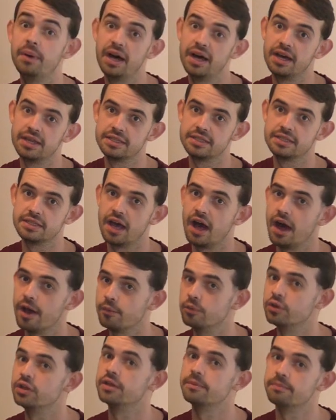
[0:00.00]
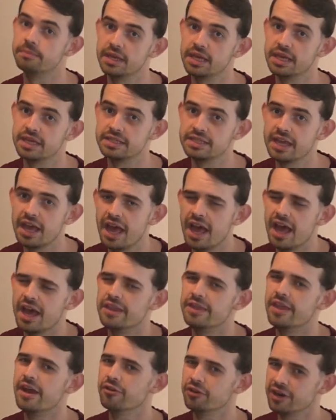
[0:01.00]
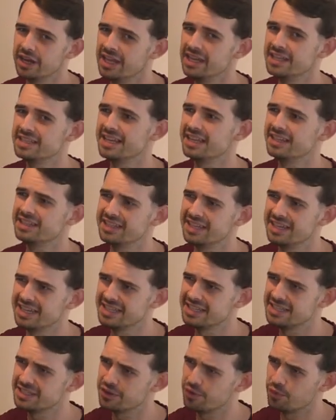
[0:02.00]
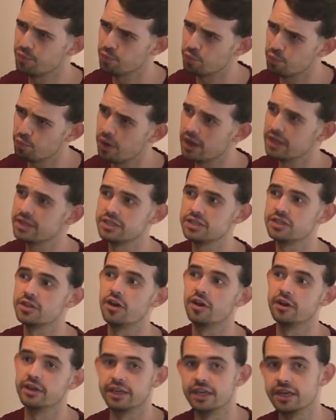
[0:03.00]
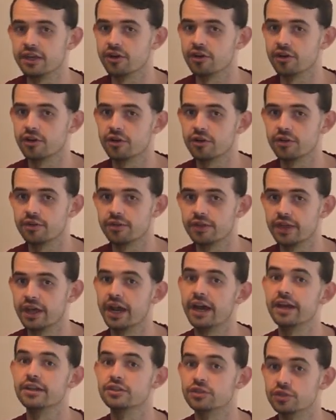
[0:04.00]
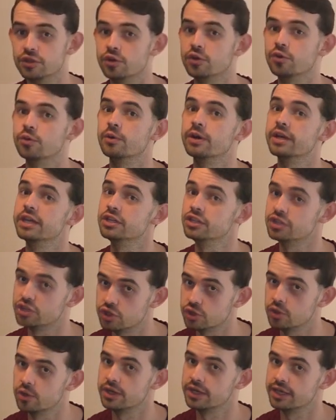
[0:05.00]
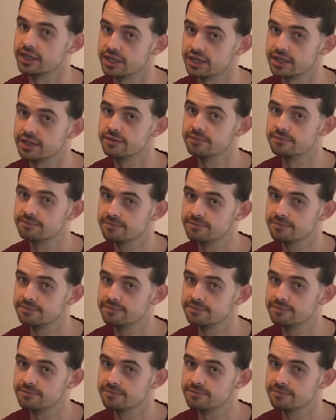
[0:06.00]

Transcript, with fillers: But, I will admit, there is at least one song here that I do enjoy.